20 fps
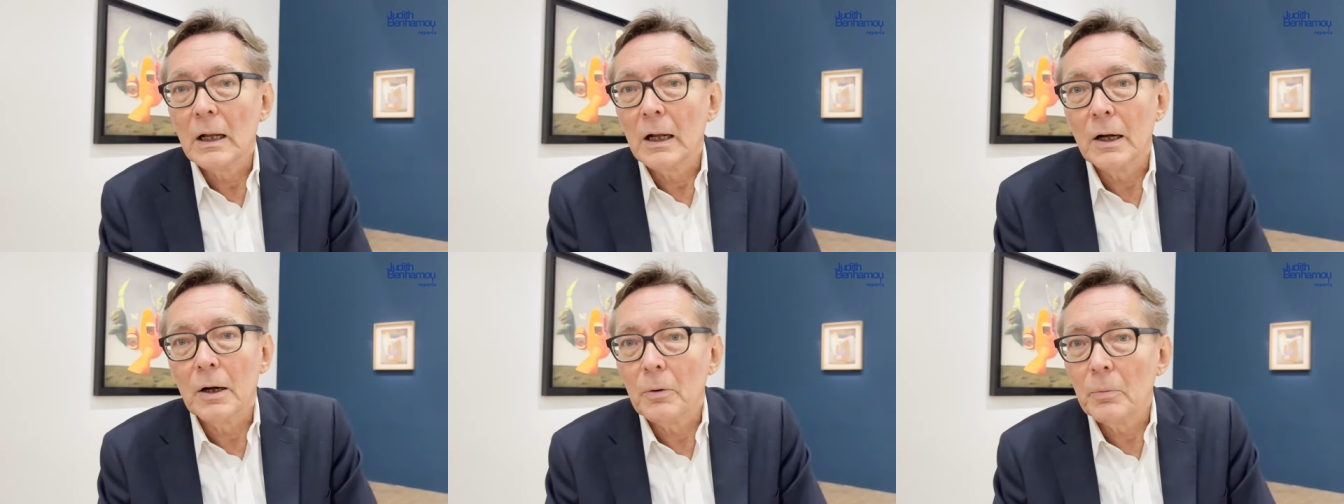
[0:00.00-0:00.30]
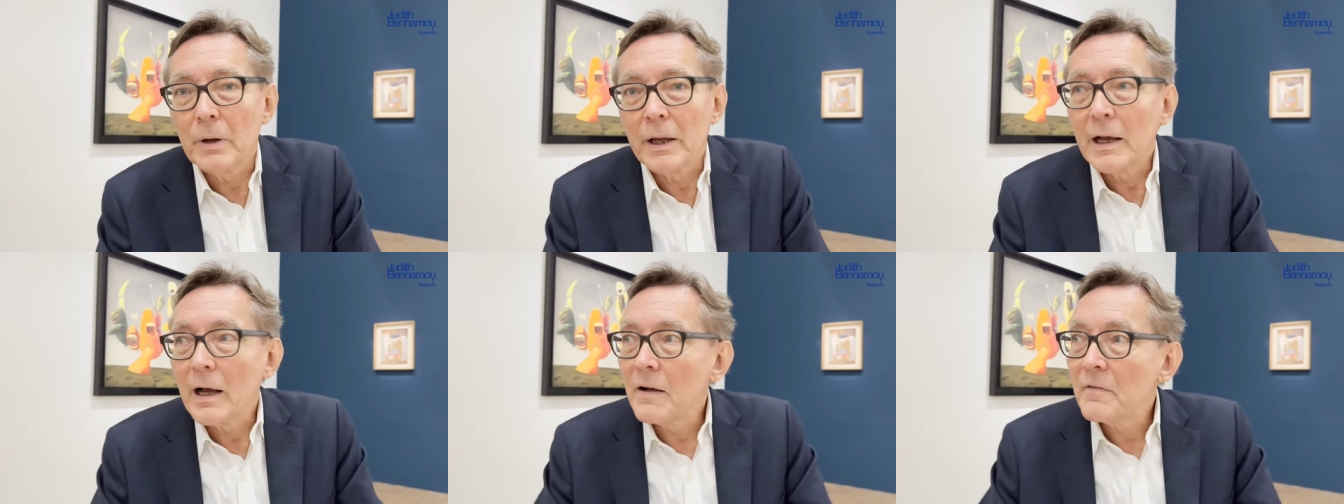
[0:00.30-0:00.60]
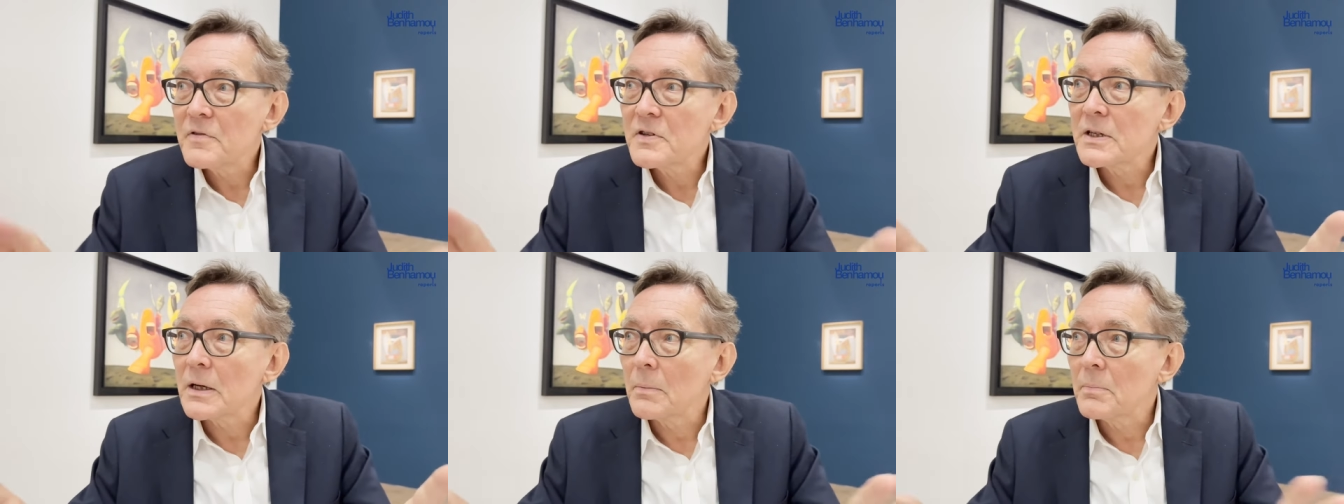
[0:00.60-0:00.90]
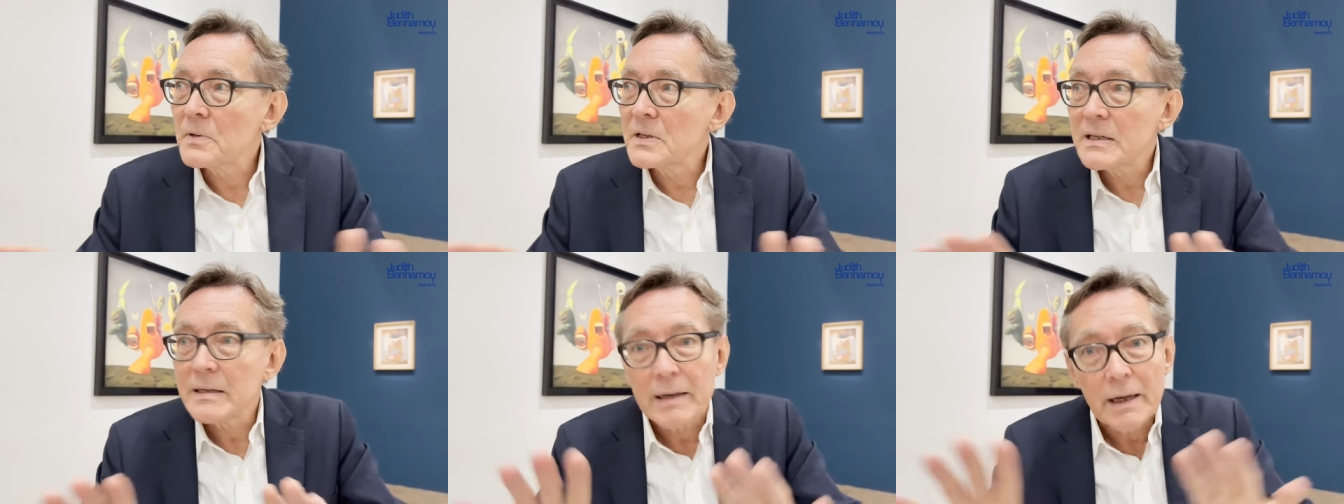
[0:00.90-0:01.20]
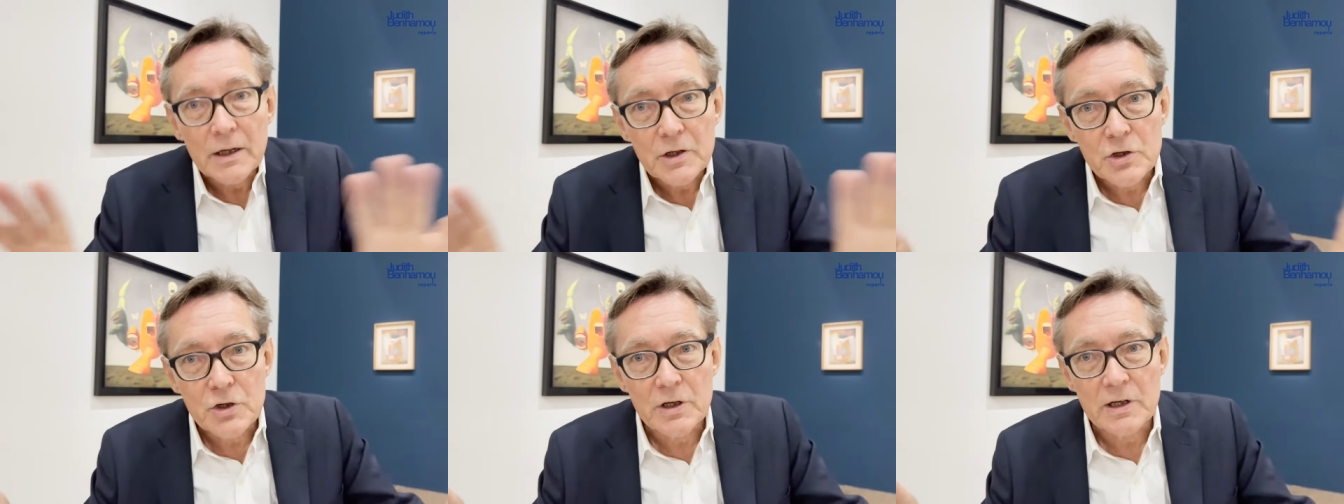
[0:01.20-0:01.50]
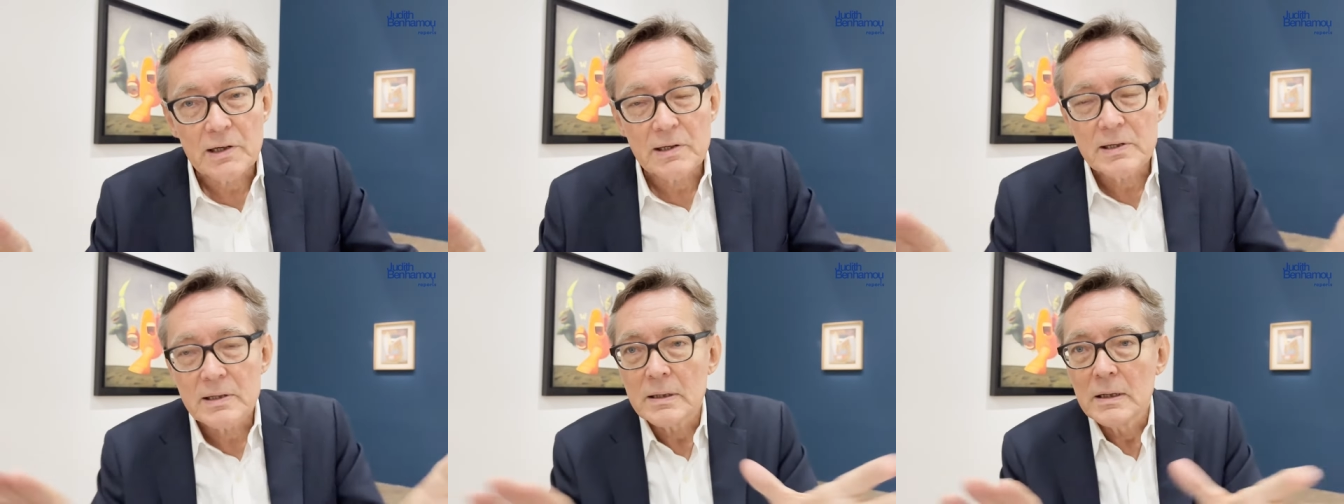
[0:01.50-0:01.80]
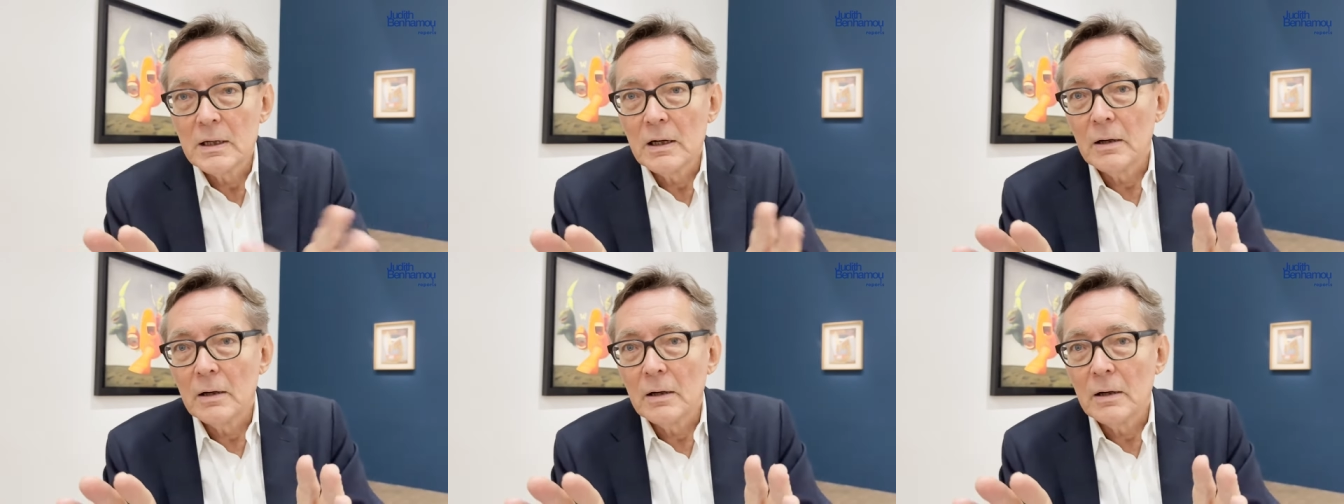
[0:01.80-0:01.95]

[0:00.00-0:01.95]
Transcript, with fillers: Uh, we have some sketches